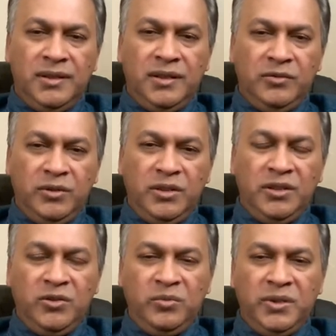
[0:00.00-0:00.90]
if you're a
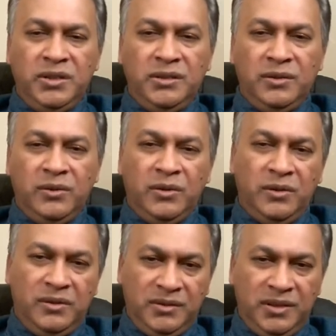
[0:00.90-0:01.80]
newbie
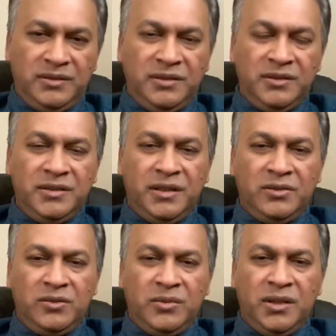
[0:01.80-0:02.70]
or existing
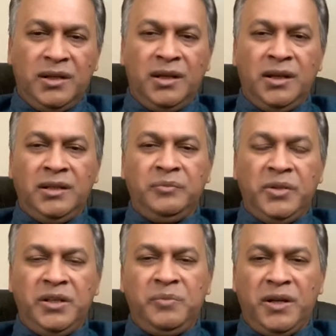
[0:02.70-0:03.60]
customer and
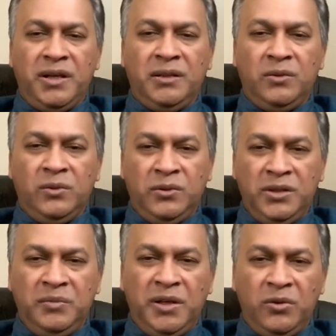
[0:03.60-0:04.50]
PayPal or
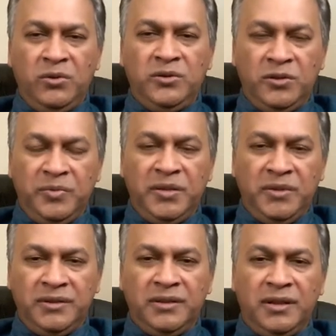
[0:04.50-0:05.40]
eBay holds your
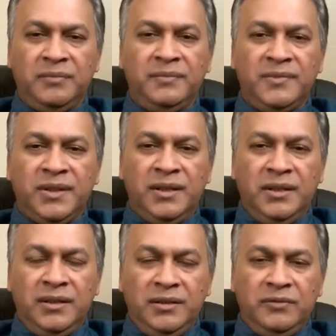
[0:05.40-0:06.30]
payments up,
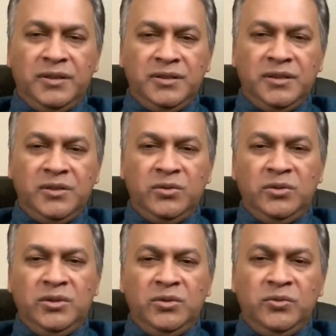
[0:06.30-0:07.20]
the first thing to
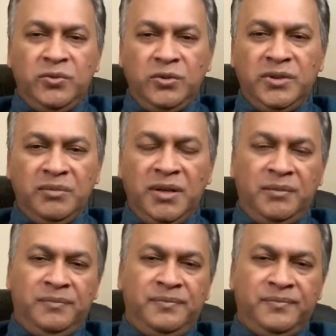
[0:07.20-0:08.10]
you phone them
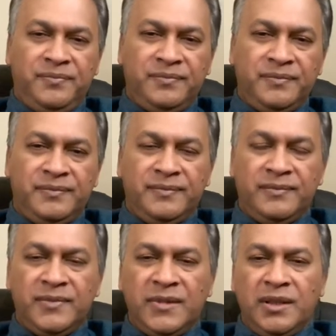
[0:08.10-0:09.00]
up.
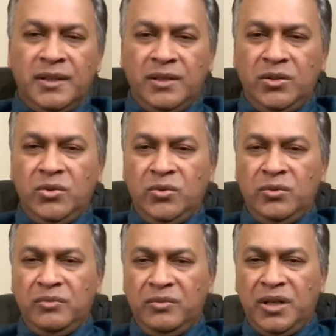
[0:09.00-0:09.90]

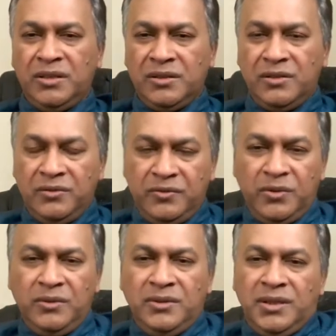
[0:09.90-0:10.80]
You must
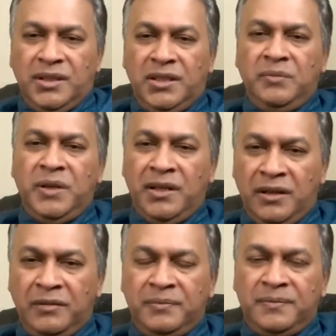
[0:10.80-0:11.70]
phone eBay
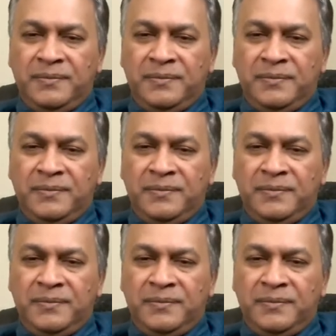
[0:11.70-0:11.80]
up